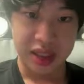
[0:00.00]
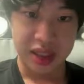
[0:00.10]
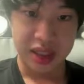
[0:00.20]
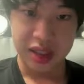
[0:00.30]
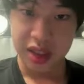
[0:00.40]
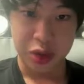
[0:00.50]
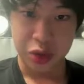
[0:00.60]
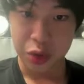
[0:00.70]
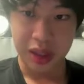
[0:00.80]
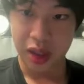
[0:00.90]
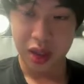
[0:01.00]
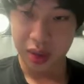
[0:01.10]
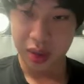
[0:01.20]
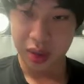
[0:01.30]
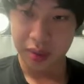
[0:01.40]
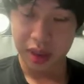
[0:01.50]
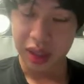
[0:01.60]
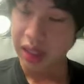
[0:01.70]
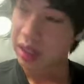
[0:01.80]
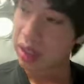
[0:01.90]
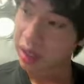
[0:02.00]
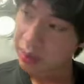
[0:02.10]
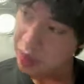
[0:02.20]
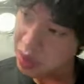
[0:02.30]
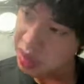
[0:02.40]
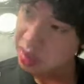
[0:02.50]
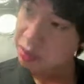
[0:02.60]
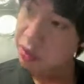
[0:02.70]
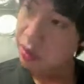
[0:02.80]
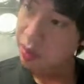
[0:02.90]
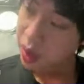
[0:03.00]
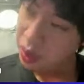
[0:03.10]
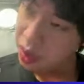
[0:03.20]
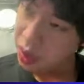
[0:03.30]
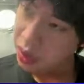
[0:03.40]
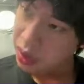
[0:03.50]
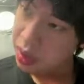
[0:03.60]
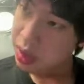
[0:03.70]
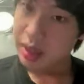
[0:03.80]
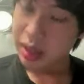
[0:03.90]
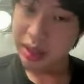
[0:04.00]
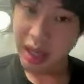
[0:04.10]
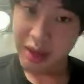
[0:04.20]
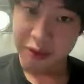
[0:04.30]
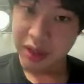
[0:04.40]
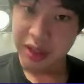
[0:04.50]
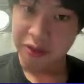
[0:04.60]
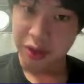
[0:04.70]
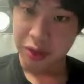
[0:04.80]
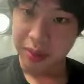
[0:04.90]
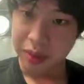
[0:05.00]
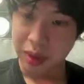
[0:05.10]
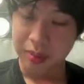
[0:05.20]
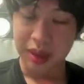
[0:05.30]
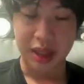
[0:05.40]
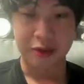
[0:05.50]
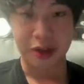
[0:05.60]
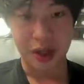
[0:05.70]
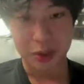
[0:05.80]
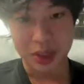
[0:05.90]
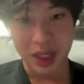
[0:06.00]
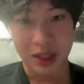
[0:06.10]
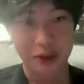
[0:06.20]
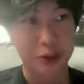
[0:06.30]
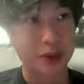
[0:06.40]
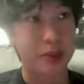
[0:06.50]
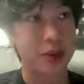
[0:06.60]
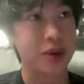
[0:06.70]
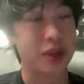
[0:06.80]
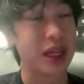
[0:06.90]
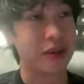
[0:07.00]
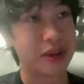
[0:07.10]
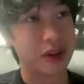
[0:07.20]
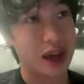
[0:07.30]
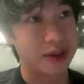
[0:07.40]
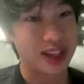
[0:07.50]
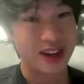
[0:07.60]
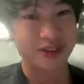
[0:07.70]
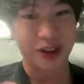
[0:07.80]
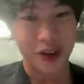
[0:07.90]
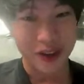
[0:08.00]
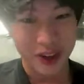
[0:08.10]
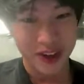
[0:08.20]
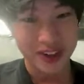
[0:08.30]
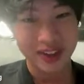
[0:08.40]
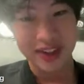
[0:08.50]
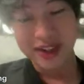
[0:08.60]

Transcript: These are two great like a community from Hong Kong and advocate for crypto. But if you're outside of crypto, like if outside of Hong Kong,